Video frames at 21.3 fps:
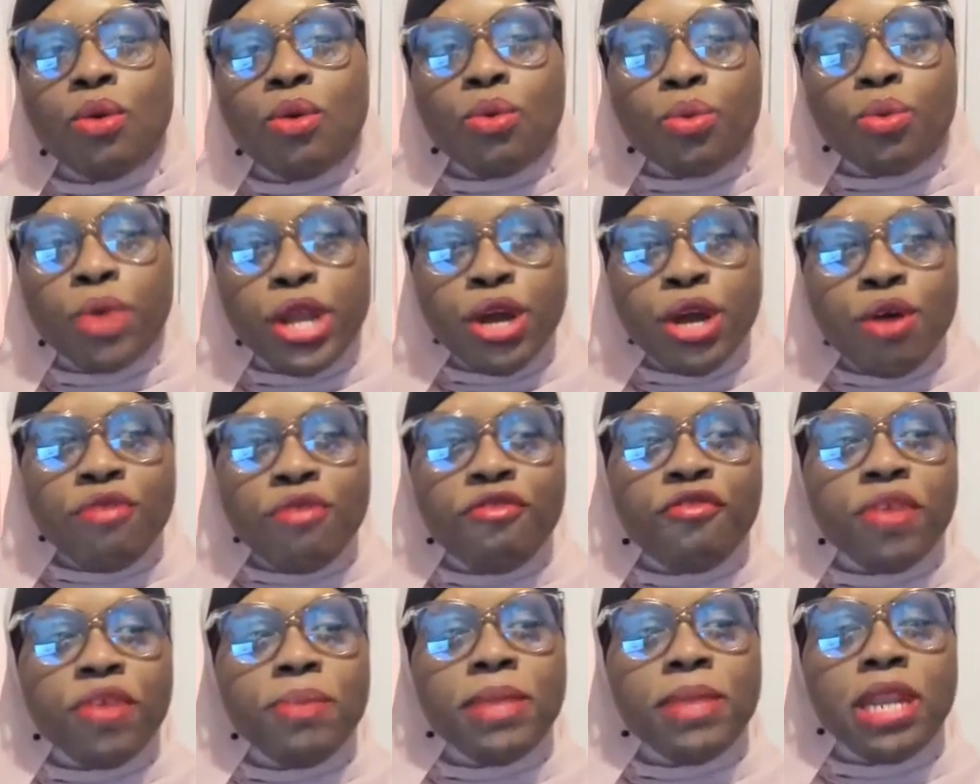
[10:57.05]
Real
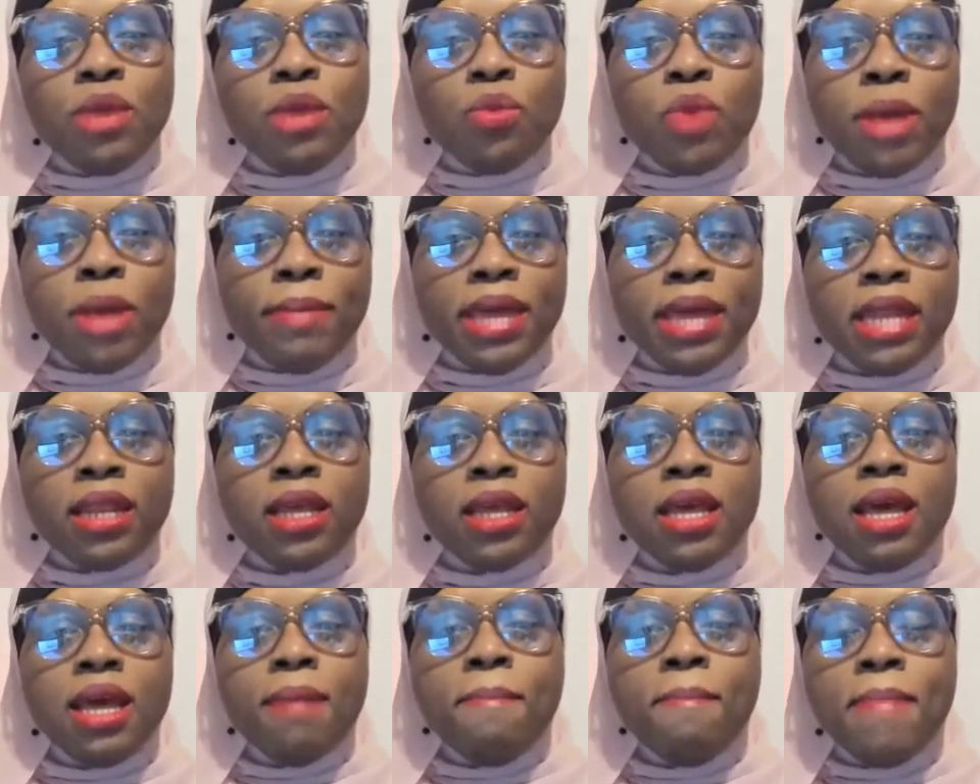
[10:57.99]
feminine women
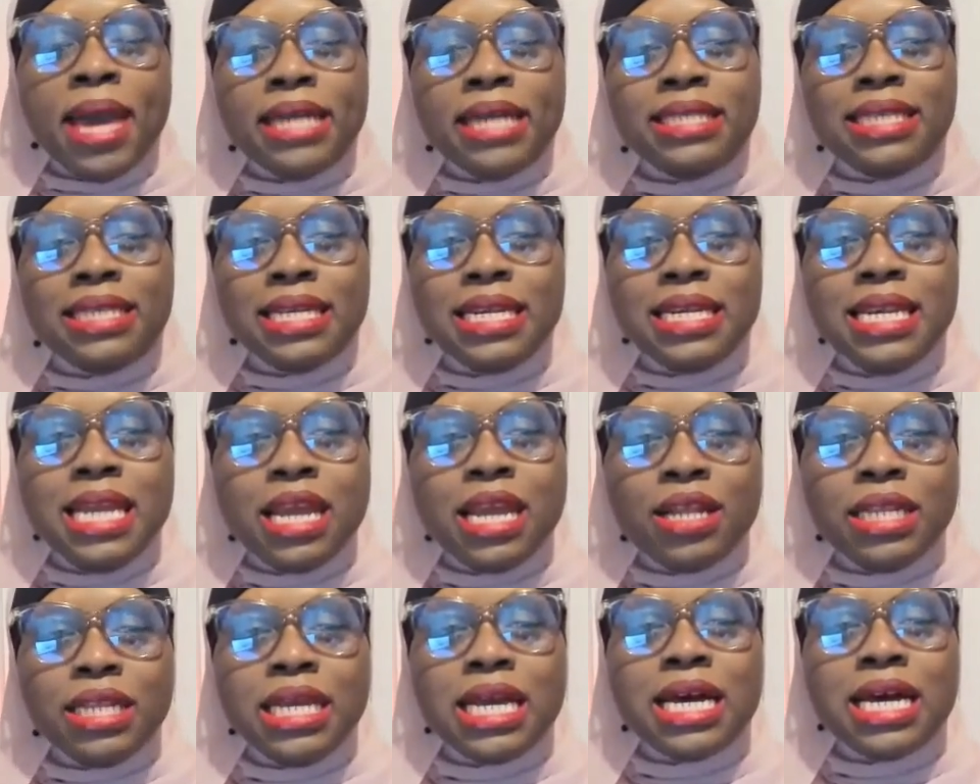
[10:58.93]
makes it
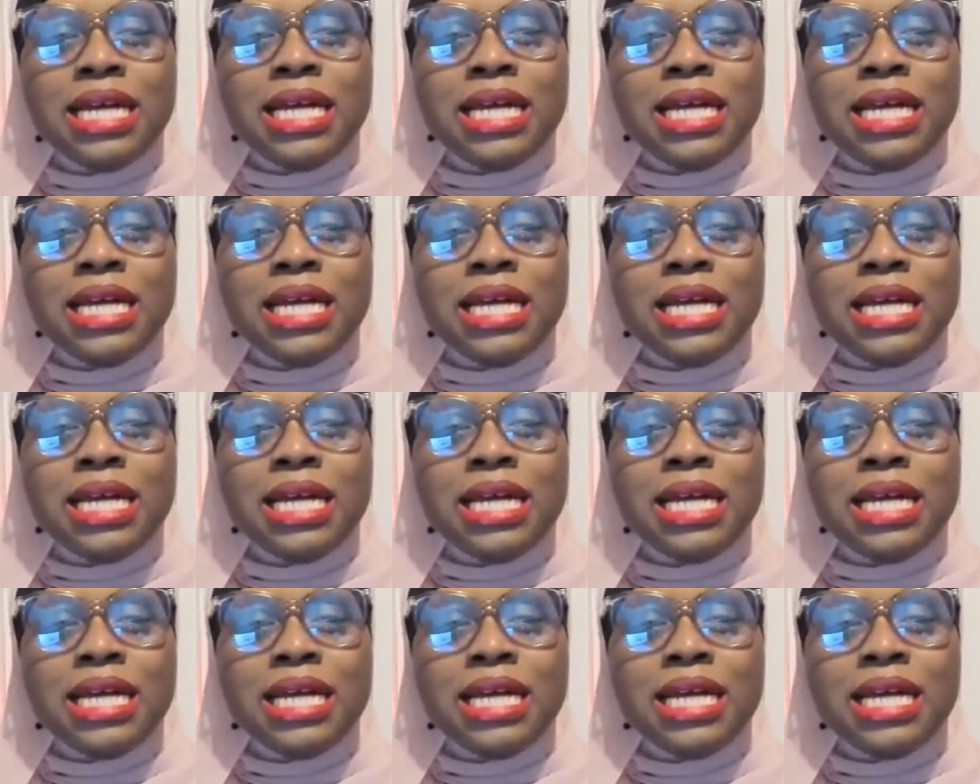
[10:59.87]
nearly